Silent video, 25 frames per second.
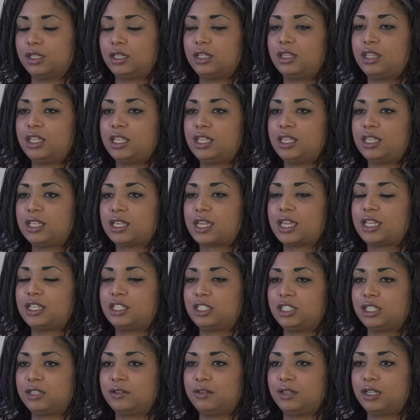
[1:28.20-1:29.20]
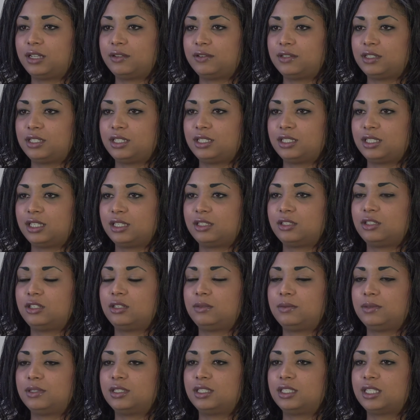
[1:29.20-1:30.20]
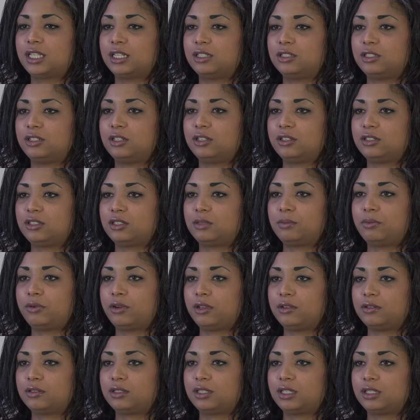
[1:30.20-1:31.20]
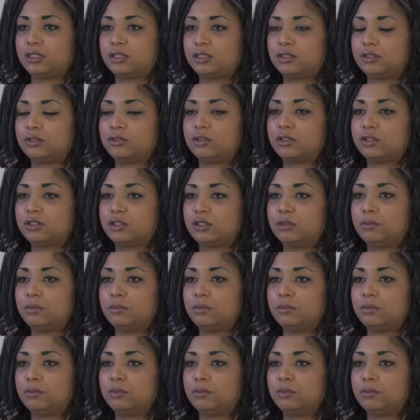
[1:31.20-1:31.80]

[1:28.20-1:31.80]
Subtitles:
The HCL Clarity system has standardised the process across